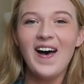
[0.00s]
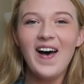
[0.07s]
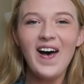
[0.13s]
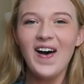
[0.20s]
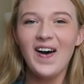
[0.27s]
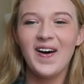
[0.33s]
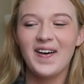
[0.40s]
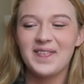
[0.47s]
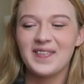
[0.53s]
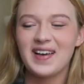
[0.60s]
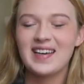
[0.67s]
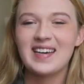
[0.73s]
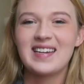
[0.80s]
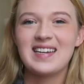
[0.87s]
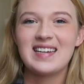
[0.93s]
oh
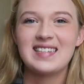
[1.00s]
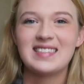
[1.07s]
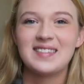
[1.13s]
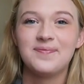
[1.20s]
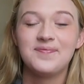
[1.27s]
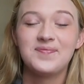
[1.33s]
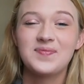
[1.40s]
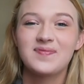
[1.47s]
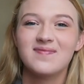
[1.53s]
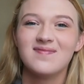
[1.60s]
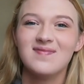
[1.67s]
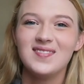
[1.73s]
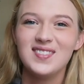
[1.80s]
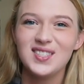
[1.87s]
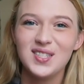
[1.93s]
my goodness
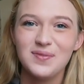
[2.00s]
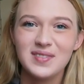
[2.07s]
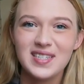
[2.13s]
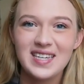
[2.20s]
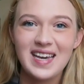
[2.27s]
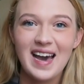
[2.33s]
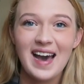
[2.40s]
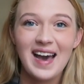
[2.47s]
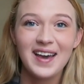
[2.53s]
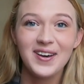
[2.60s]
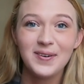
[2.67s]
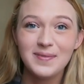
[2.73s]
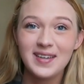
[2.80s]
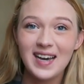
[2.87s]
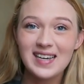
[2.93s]
but yeah i
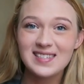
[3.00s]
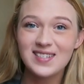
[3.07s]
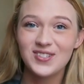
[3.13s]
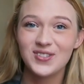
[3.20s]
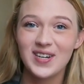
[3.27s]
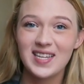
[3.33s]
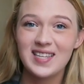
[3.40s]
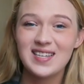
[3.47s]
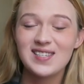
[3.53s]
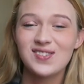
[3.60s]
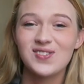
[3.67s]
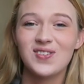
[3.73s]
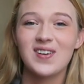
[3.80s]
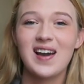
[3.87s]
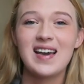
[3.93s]
hope you guys enjoyed these
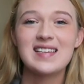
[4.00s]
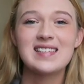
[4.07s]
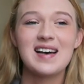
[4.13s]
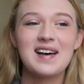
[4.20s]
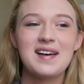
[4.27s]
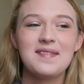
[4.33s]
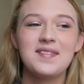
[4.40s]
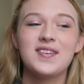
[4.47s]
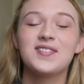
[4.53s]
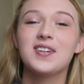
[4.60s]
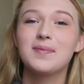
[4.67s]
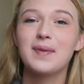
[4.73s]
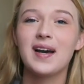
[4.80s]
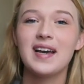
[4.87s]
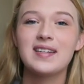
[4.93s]
stories um those
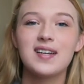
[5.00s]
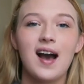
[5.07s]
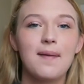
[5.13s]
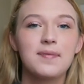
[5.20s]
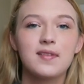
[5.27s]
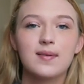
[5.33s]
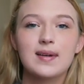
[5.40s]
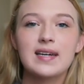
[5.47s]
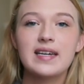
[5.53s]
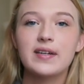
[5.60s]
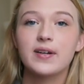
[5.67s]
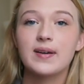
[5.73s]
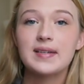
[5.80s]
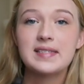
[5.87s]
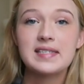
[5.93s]
are my top three
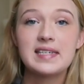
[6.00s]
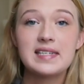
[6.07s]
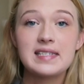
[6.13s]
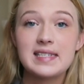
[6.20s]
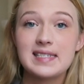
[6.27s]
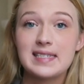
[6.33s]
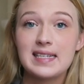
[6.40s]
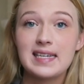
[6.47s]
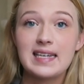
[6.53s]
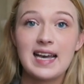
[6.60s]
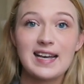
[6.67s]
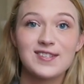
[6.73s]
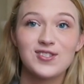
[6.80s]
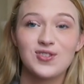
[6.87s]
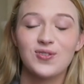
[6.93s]
crazy disney
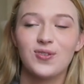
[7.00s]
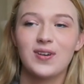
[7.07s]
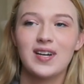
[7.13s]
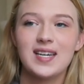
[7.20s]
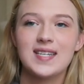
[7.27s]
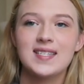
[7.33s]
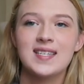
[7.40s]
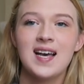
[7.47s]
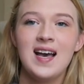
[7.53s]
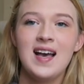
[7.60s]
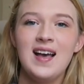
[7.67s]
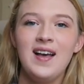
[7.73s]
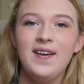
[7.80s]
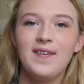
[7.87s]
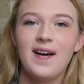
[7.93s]
guest stories
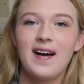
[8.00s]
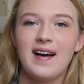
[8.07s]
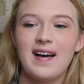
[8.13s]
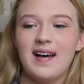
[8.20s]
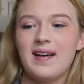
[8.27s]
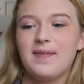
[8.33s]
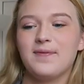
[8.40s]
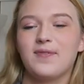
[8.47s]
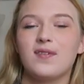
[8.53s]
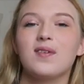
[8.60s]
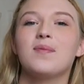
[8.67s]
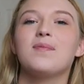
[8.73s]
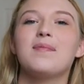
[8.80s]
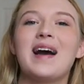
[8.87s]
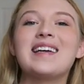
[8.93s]
um
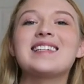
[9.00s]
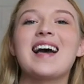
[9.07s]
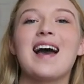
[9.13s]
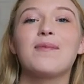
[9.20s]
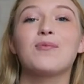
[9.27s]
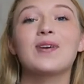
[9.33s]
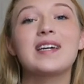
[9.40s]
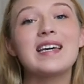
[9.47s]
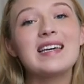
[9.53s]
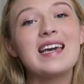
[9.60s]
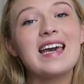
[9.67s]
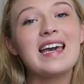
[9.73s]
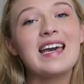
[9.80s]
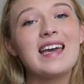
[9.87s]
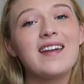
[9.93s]
from my time
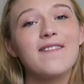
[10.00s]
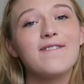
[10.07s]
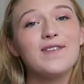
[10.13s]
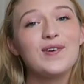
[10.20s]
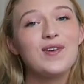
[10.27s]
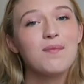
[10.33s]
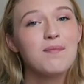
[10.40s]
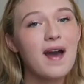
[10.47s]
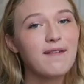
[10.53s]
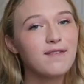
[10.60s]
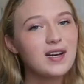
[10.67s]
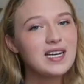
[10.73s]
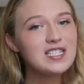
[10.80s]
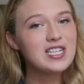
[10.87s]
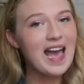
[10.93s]
working in food and
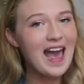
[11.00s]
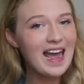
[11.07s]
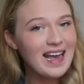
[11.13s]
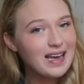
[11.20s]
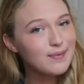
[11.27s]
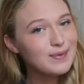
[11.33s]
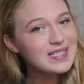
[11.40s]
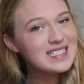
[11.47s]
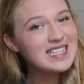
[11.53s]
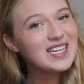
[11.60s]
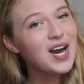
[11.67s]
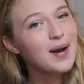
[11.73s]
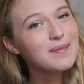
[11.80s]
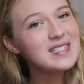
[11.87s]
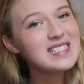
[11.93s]
beverage at abc
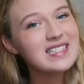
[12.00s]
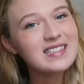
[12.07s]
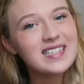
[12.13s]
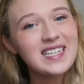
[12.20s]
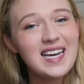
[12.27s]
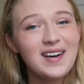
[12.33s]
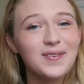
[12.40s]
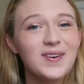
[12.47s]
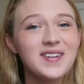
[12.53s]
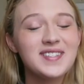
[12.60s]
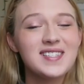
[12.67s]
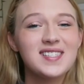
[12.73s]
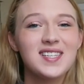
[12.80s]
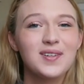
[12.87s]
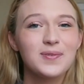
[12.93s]
commissary at walt
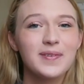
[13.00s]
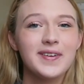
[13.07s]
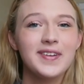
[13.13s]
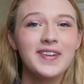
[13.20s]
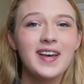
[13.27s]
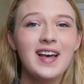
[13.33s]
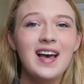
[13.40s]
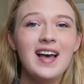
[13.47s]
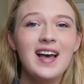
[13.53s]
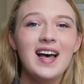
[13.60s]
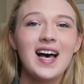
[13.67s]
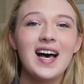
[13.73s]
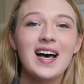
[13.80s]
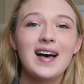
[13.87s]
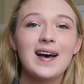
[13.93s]
disney world
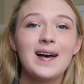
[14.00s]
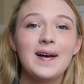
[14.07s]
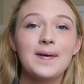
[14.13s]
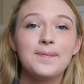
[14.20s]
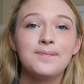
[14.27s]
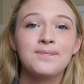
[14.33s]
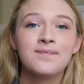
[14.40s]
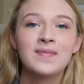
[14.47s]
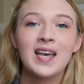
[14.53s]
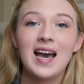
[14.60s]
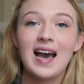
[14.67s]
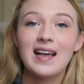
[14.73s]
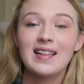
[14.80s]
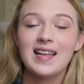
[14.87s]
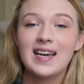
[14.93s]
um
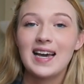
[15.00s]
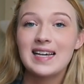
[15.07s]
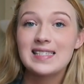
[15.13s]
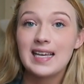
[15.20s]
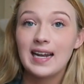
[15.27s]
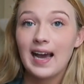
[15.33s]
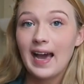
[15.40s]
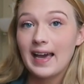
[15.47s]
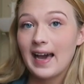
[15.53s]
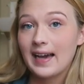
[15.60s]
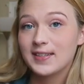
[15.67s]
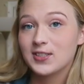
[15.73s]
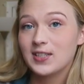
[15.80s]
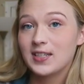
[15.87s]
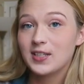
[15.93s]
like I said, I
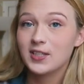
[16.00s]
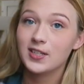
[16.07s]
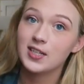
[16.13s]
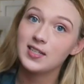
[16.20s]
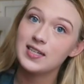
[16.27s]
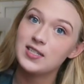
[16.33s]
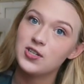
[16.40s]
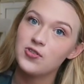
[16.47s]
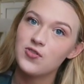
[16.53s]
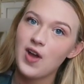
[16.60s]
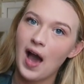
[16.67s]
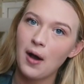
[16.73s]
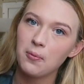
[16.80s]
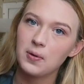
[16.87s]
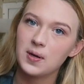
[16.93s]
actually currently do
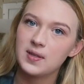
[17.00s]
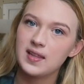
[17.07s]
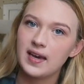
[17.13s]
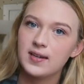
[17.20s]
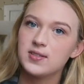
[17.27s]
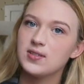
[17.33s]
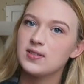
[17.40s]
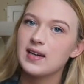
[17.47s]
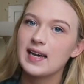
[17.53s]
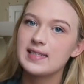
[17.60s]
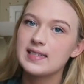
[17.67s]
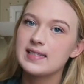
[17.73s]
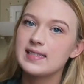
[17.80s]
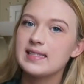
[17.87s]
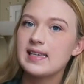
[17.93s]
not work there, so you
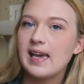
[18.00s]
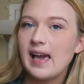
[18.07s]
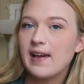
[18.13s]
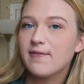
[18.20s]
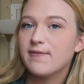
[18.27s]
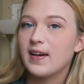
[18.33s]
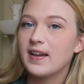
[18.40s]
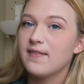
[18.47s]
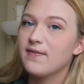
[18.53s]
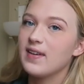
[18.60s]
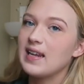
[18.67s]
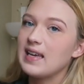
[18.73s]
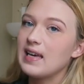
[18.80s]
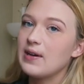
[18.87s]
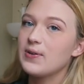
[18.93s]
guys can see a fun
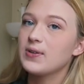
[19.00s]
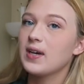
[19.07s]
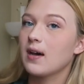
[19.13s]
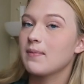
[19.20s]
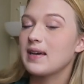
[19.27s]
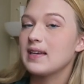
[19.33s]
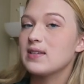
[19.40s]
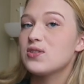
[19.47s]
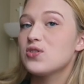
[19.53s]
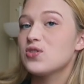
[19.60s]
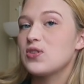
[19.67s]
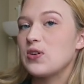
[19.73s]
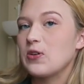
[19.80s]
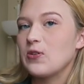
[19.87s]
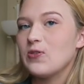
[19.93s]
video coming
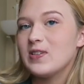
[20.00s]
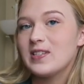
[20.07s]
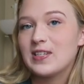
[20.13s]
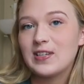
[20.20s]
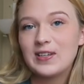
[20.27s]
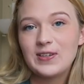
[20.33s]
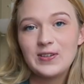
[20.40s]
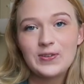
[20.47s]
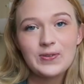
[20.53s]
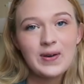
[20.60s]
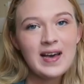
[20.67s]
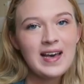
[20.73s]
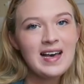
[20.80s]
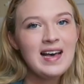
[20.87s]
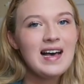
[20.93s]
soon
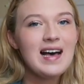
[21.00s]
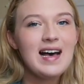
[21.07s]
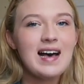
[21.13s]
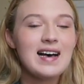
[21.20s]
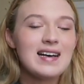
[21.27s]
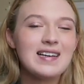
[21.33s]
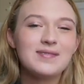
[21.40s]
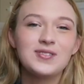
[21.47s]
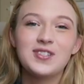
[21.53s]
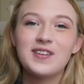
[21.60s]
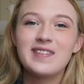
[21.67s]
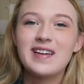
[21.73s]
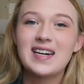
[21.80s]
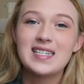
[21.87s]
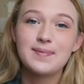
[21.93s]
to um, show
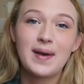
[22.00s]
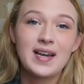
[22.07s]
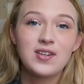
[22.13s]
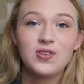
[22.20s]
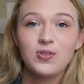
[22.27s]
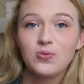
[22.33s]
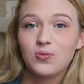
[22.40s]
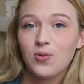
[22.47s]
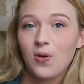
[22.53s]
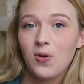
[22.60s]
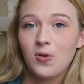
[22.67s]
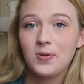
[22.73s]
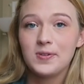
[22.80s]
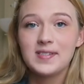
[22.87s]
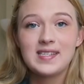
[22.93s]
you guys my new
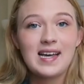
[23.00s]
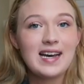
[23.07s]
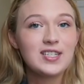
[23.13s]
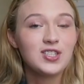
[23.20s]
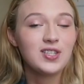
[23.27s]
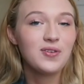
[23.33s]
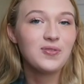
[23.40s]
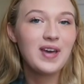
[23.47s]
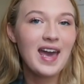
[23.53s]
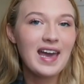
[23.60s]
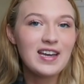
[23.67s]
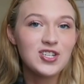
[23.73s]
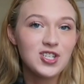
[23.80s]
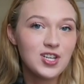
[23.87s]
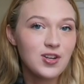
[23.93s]
role slash
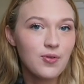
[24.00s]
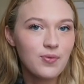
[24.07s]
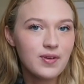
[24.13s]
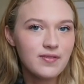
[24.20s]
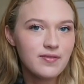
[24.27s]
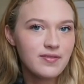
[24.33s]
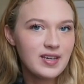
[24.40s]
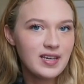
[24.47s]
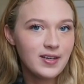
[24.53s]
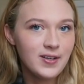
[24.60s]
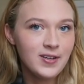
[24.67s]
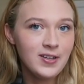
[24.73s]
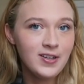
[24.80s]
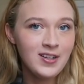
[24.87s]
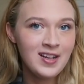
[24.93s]
location
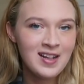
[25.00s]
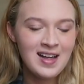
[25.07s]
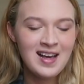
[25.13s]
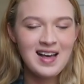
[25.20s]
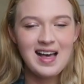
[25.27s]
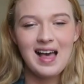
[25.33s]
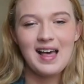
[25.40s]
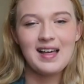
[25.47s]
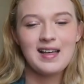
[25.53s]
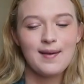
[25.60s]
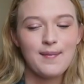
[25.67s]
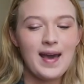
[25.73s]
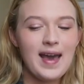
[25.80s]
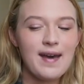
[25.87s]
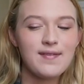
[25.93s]
reveal
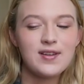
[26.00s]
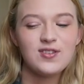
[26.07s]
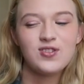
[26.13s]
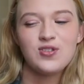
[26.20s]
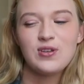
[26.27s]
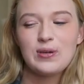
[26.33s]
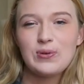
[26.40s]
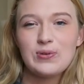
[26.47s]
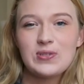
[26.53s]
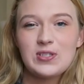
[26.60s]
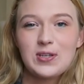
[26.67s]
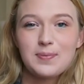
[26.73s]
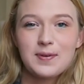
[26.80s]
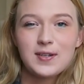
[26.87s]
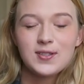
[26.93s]
um, I have a new
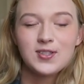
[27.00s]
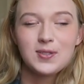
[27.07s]
super,